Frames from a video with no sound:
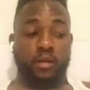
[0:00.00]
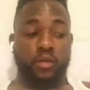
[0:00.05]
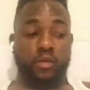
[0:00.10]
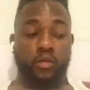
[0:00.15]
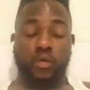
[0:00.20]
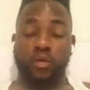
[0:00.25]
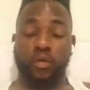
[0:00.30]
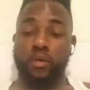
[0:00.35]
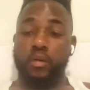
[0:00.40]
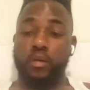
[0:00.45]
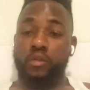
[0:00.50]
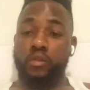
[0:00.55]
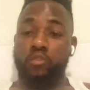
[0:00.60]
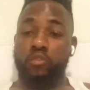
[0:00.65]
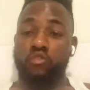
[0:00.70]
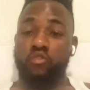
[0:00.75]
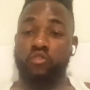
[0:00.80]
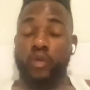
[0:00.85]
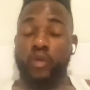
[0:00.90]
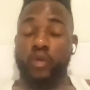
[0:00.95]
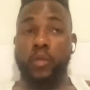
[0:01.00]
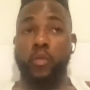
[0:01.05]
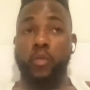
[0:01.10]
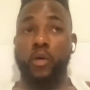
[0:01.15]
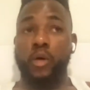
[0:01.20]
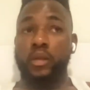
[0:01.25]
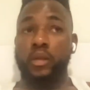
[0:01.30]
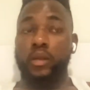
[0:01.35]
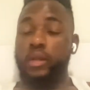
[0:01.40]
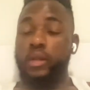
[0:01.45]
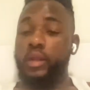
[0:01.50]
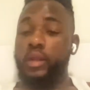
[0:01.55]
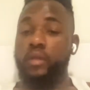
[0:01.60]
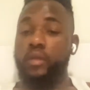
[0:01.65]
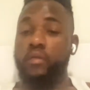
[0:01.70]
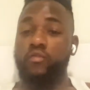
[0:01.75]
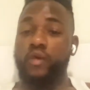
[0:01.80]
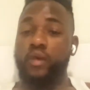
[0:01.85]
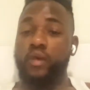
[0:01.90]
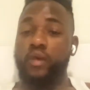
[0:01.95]
You know, this is what I want. I
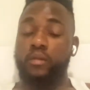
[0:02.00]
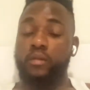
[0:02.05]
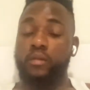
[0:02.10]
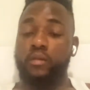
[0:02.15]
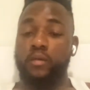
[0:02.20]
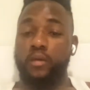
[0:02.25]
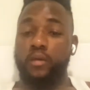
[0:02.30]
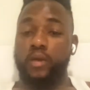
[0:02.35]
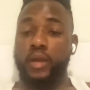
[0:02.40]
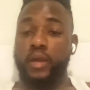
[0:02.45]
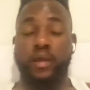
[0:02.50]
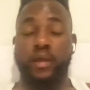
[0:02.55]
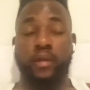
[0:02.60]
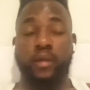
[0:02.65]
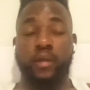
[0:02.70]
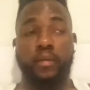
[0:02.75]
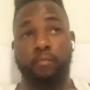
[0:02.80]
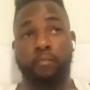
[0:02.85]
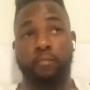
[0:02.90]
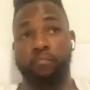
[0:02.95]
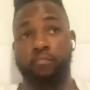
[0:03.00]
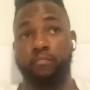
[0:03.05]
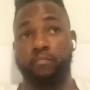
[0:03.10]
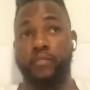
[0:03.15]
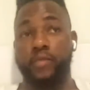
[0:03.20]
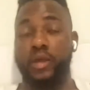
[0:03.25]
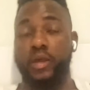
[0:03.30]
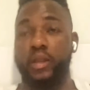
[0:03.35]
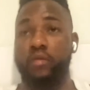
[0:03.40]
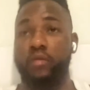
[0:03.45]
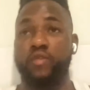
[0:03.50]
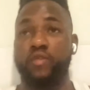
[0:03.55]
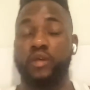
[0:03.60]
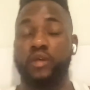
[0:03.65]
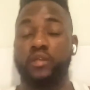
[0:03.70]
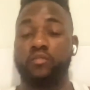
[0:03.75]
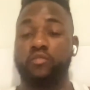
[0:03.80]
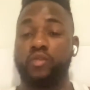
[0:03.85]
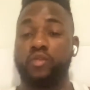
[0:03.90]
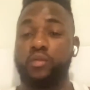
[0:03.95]
like fight. I like I like
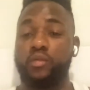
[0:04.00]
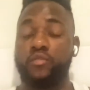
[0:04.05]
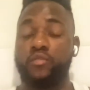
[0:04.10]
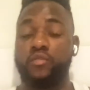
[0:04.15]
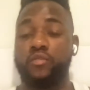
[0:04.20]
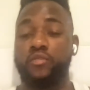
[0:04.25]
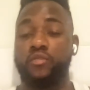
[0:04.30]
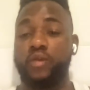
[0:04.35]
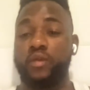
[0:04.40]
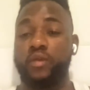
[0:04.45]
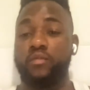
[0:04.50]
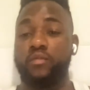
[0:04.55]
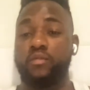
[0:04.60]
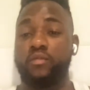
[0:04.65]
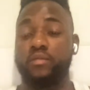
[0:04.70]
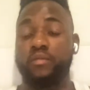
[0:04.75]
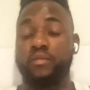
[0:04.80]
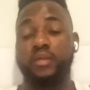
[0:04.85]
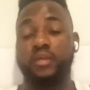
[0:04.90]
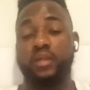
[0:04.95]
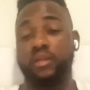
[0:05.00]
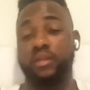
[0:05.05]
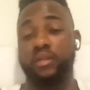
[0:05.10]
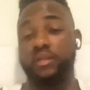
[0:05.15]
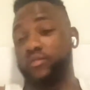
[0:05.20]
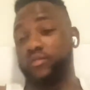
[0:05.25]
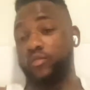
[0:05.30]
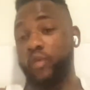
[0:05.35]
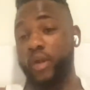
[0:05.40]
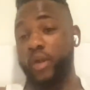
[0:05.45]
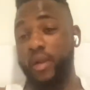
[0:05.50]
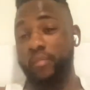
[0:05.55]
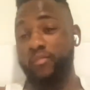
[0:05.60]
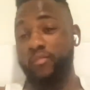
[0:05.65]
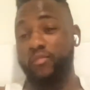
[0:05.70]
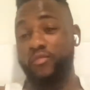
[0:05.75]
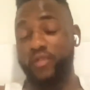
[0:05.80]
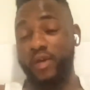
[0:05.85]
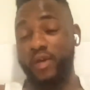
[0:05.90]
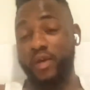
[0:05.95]
fight in front of the fans. This is what I'm.
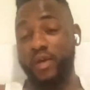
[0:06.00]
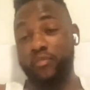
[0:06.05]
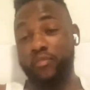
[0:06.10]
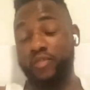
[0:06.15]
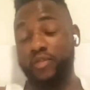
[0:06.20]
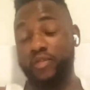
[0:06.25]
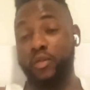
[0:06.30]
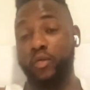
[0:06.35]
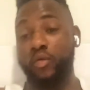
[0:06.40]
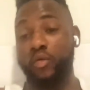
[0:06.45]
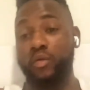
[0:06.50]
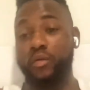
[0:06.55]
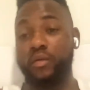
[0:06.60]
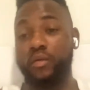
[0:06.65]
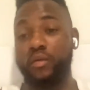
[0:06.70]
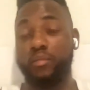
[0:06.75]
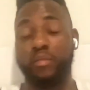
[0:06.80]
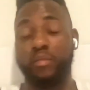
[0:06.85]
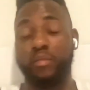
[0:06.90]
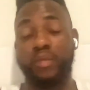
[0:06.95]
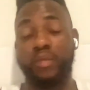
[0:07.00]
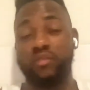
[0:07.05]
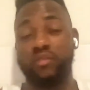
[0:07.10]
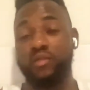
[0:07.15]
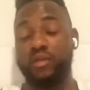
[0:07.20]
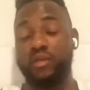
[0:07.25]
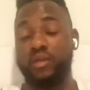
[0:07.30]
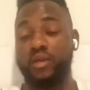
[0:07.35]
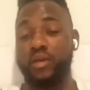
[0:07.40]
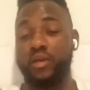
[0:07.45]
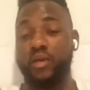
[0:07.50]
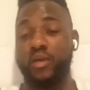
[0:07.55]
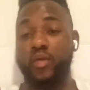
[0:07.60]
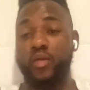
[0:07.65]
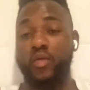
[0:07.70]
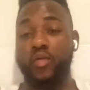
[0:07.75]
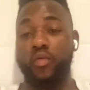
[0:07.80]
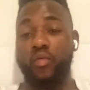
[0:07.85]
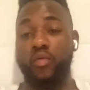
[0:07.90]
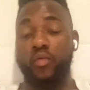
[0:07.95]
I'm feel good, amazing.
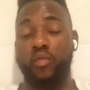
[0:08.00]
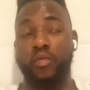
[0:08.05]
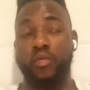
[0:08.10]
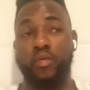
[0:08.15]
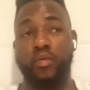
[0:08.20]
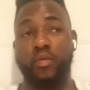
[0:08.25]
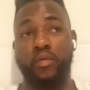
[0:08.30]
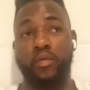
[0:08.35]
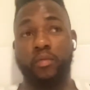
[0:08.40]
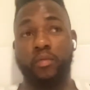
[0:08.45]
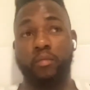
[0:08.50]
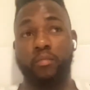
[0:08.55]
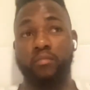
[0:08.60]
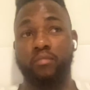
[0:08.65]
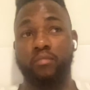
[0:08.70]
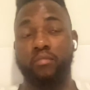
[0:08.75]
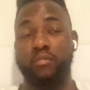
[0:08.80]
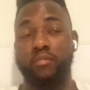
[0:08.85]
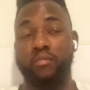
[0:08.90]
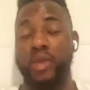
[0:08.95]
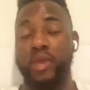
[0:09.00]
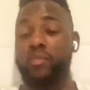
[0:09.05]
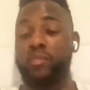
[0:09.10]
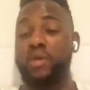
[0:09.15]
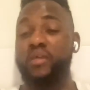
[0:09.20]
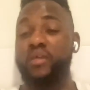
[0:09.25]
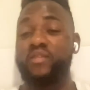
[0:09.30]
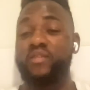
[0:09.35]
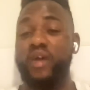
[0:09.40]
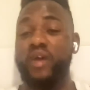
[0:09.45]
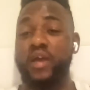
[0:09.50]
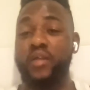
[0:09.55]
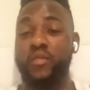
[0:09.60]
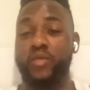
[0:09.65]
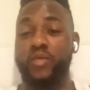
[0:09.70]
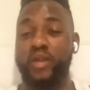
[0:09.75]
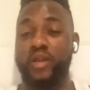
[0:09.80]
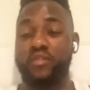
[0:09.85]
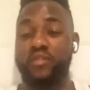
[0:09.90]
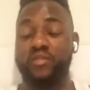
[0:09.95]
Will make me excited
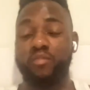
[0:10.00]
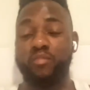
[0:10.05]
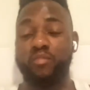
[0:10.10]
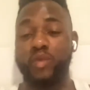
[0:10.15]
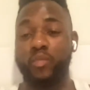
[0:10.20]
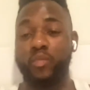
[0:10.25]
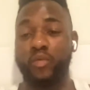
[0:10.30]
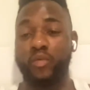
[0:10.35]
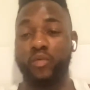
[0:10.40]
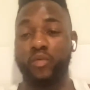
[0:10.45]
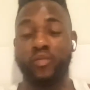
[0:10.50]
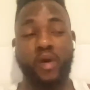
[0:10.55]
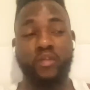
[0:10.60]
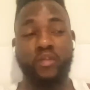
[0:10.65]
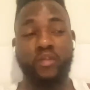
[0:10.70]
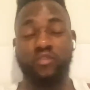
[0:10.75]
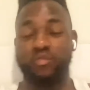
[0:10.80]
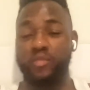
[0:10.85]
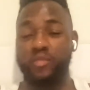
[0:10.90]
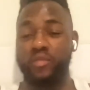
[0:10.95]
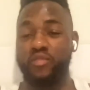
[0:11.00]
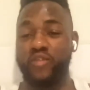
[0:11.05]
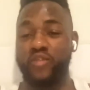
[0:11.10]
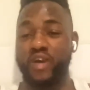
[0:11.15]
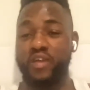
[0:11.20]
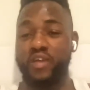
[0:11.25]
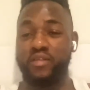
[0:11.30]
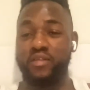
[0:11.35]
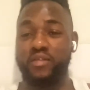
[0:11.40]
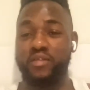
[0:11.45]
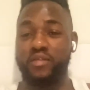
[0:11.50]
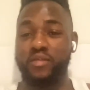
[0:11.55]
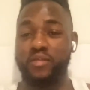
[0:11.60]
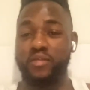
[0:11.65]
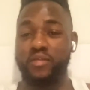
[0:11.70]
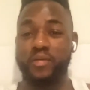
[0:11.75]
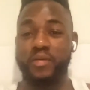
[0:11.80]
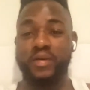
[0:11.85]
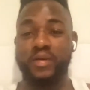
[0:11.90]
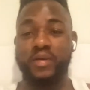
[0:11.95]
when I see people watch me fight. You
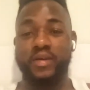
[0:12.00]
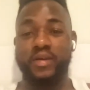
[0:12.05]
know.